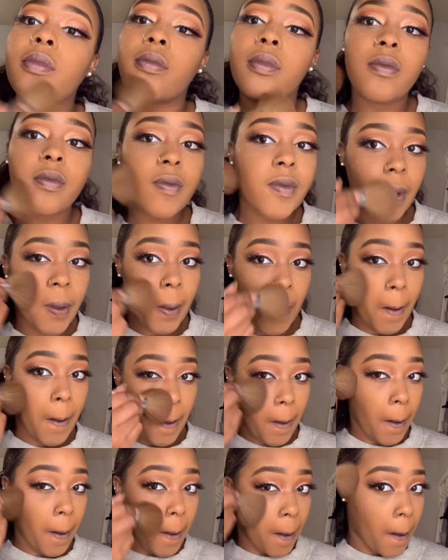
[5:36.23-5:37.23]
just to
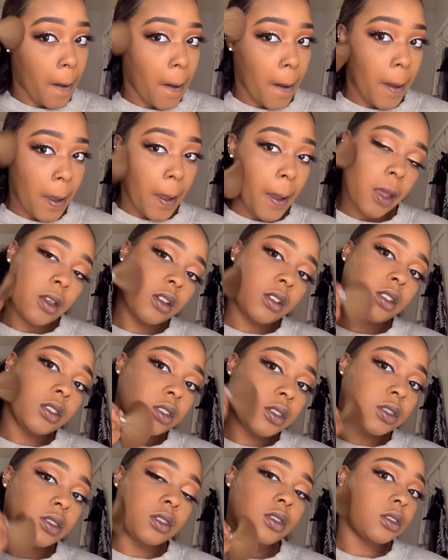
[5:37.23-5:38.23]
go ahead and
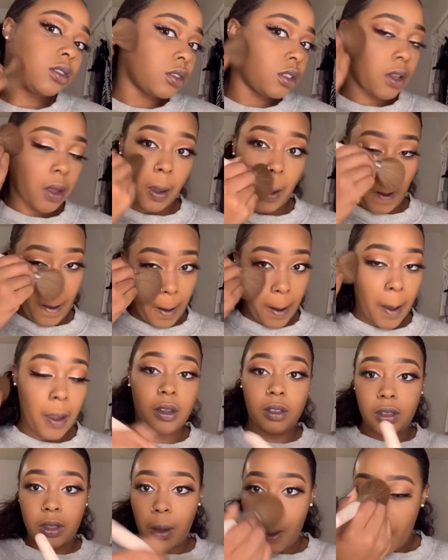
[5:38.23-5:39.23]
dust that all
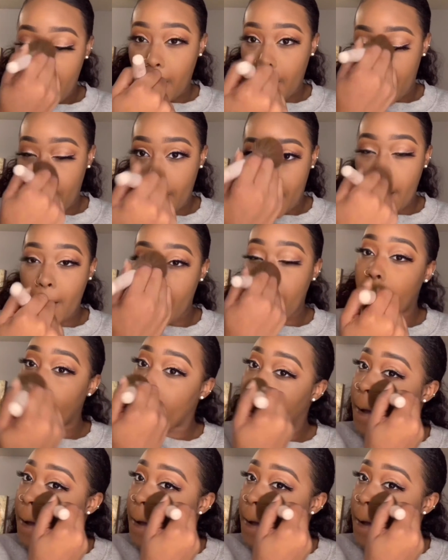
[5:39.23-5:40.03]
off the face.